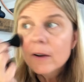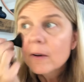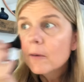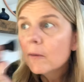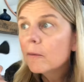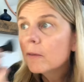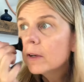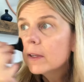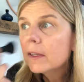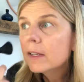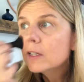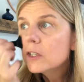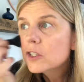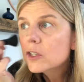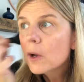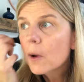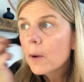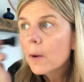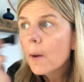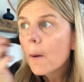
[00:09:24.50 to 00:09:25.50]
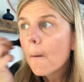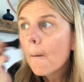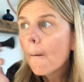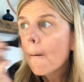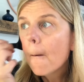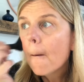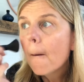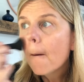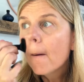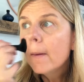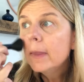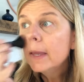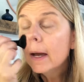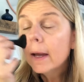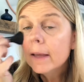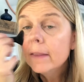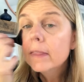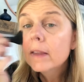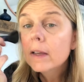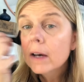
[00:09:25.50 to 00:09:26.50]
really show you.
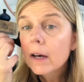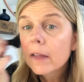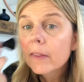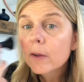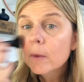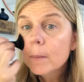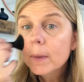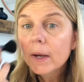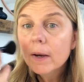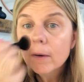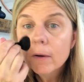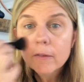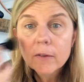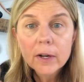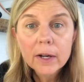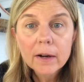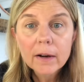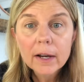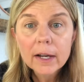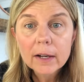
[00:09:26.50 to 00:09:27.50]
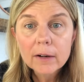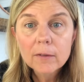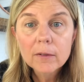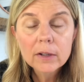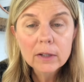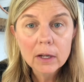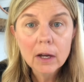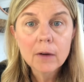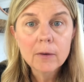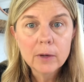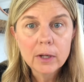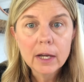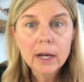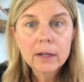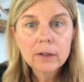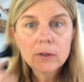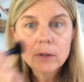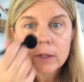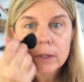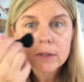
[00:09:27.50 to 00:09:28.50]
Now in the other mirror over here, oh yeah,
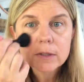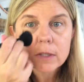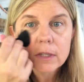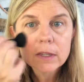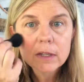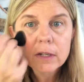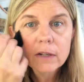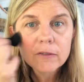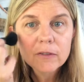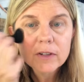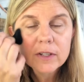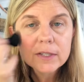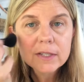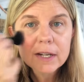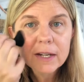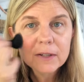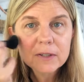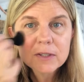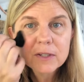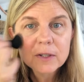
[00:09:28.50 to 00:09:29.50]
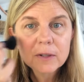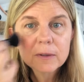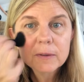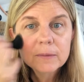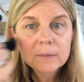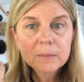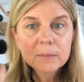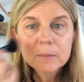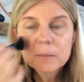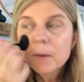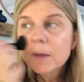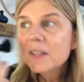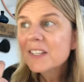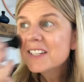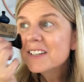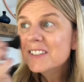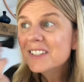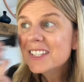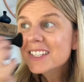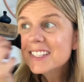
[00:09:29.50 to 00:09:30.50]
you can see the difference now too.
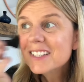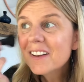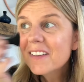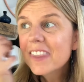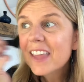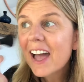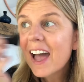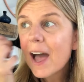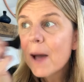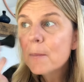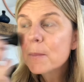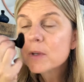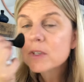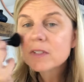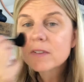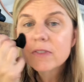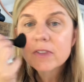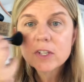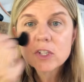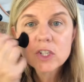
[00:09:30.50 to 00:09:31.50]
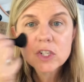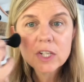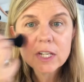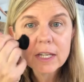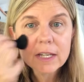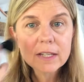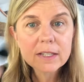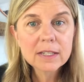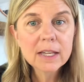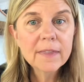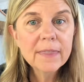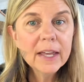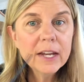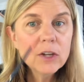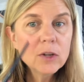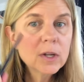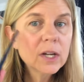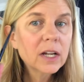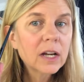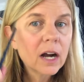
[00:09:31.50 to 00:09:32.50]
So just on the apples of the cheeks. And then
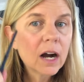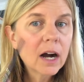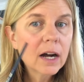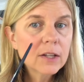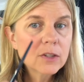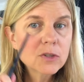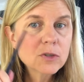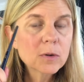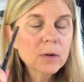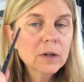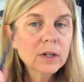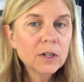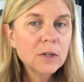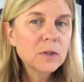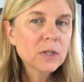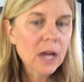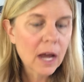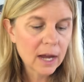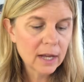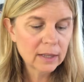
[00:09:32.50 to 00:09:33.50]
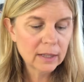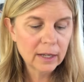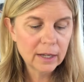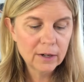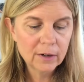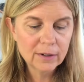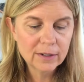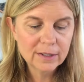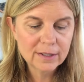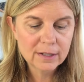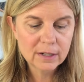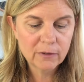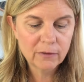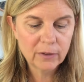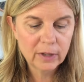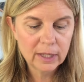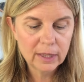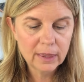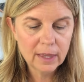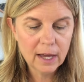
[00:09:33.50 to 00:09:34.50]
you could contour and use highlighter and stuff
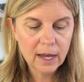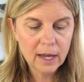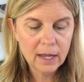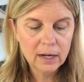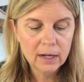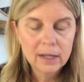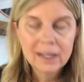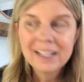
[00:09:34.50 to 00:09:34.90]
like that